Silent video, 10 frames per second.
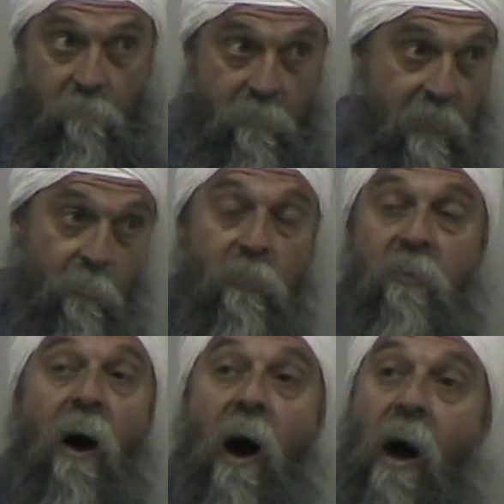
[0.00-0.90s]
near as
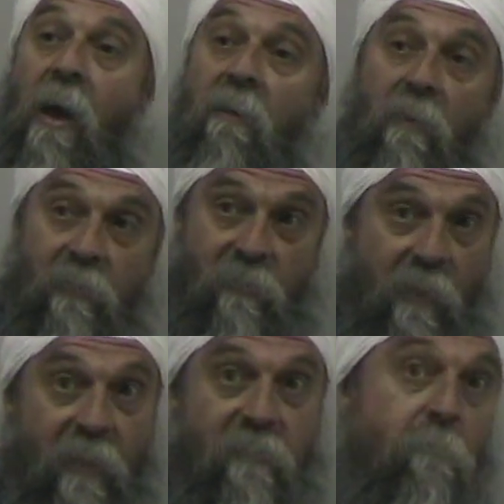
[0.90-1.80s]
high as the
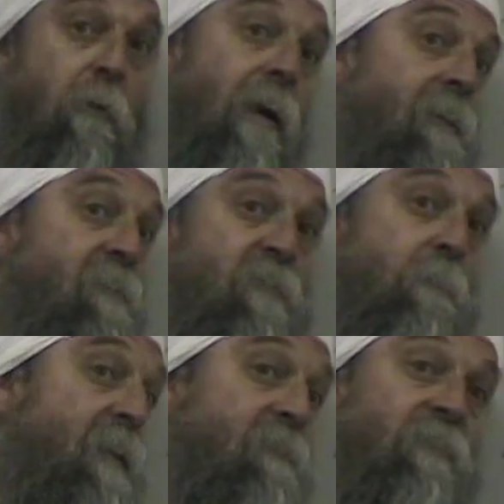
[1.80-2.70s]
next competitor that
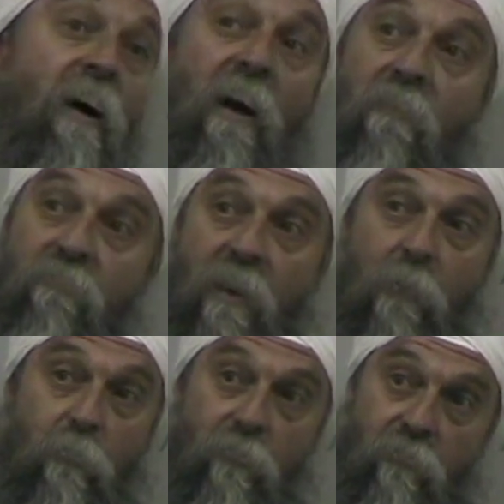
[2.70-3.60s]
made the flyoff.
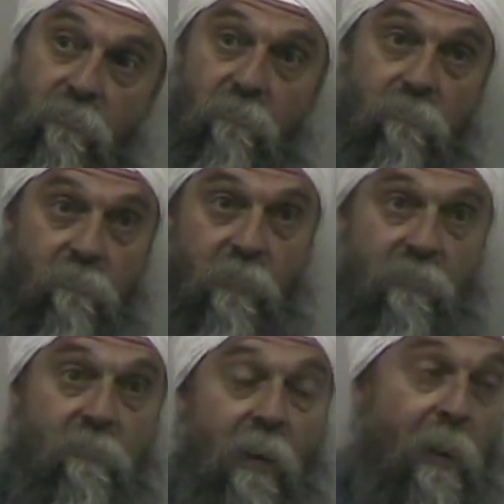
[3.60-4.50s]

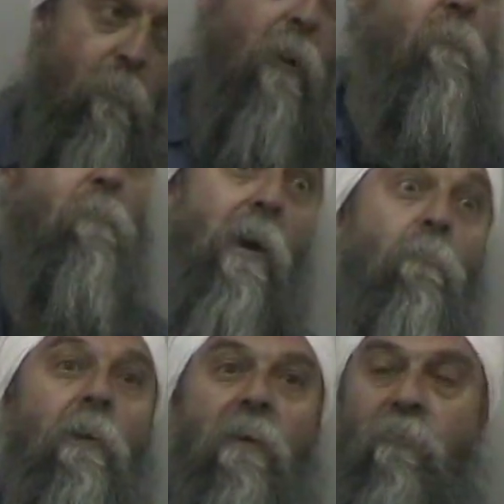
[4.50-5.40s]
I had a problem with my
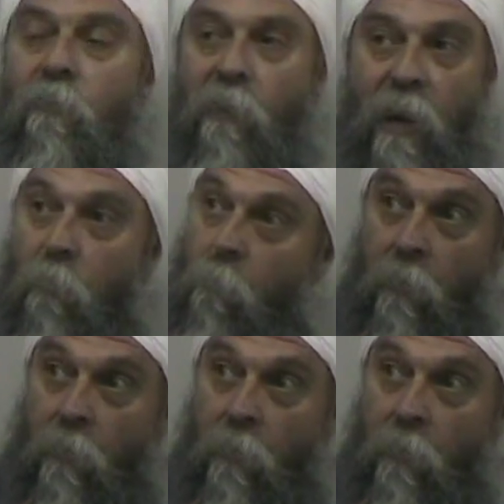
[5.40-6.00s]
airplane, it turned out.